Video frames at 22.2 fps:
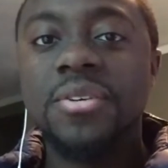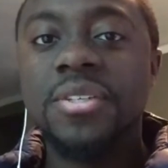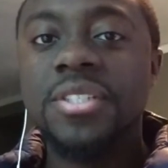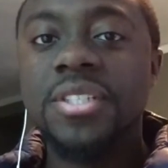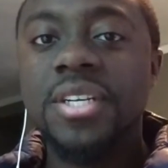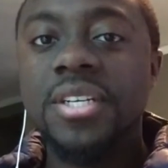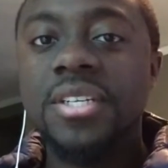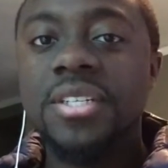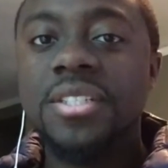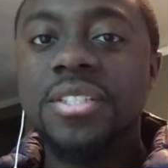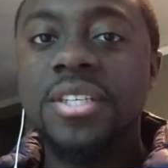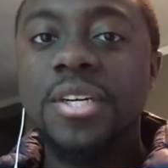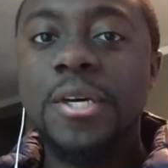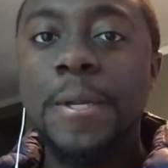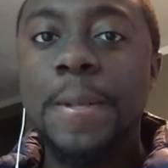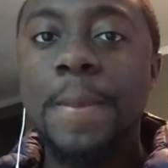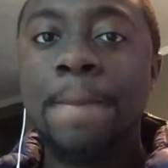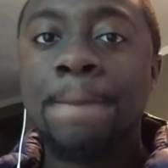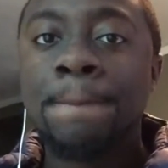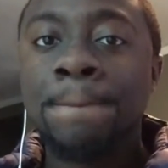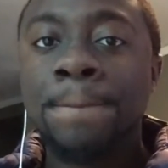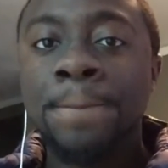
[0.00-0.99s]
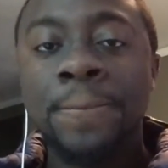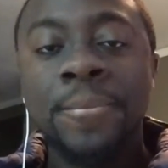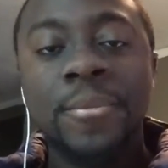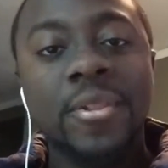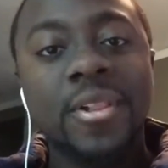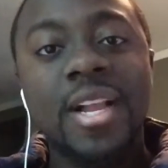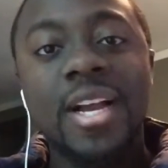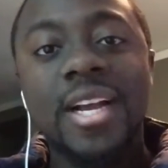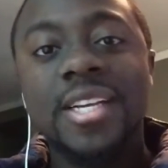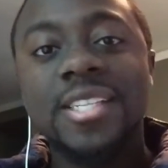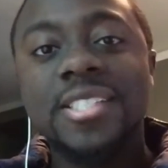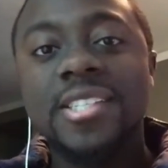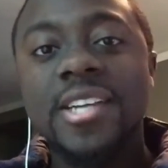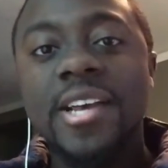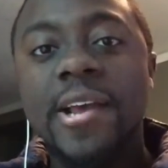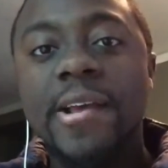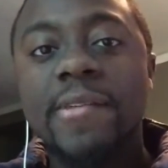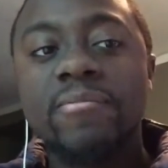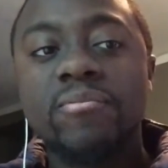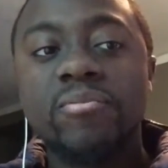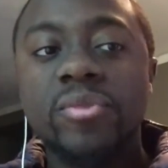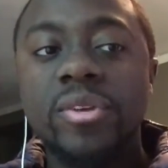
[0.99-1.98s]
each other. So, like I
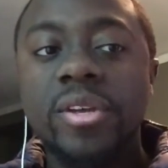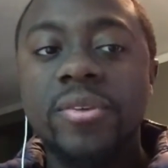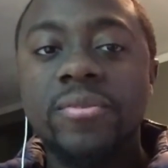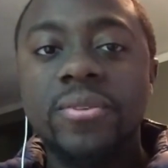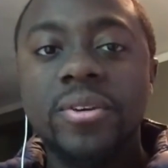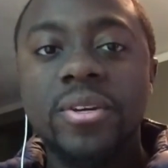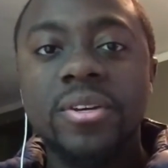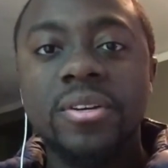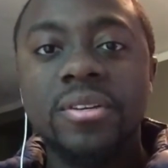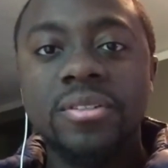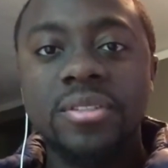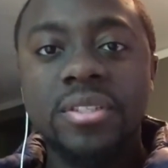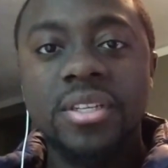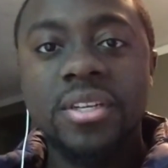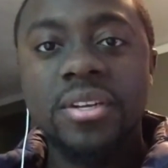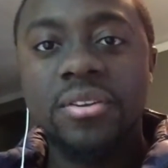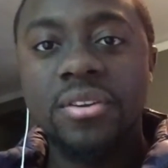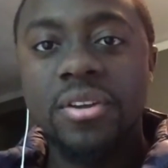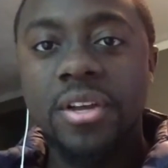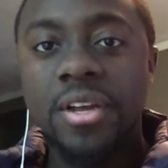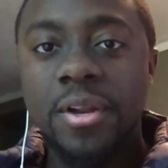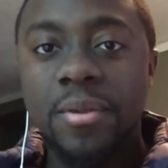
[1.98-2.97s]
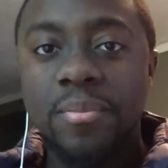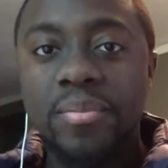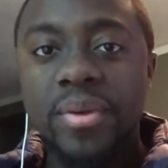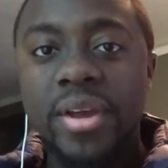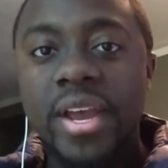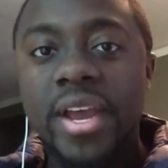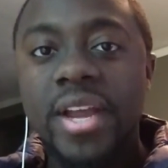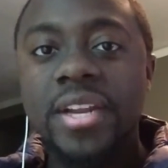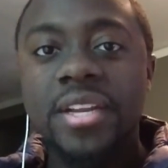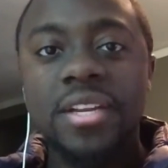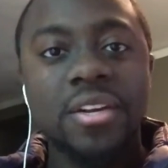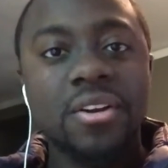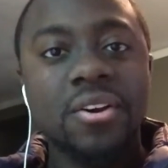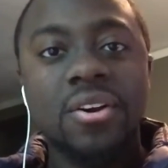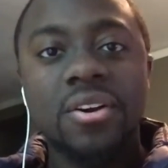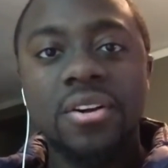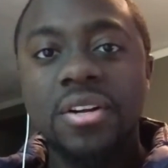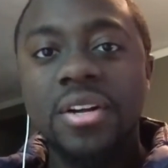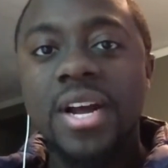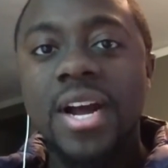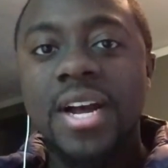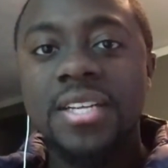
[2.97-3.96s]
said, if you're in a band and
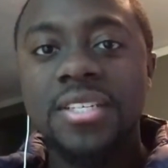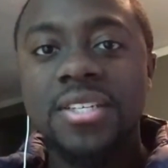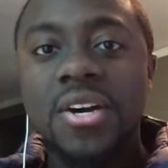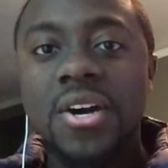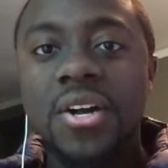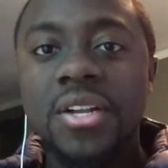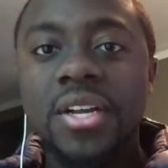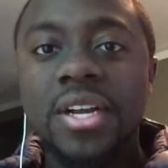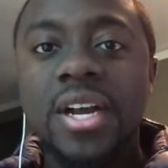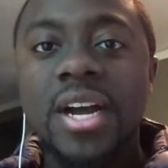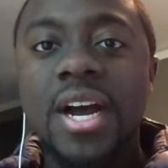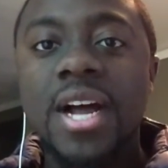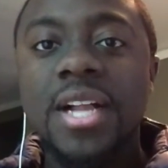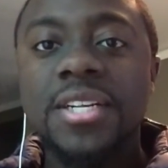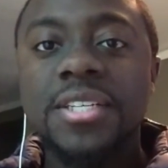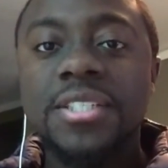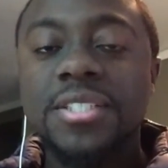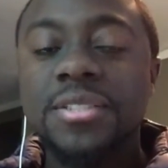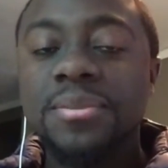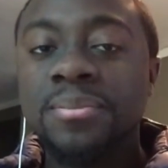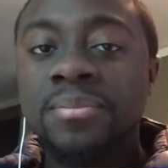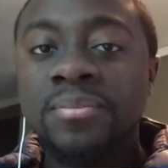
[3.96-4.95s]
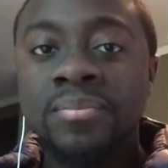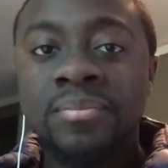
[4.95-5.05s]
you guys are all in college,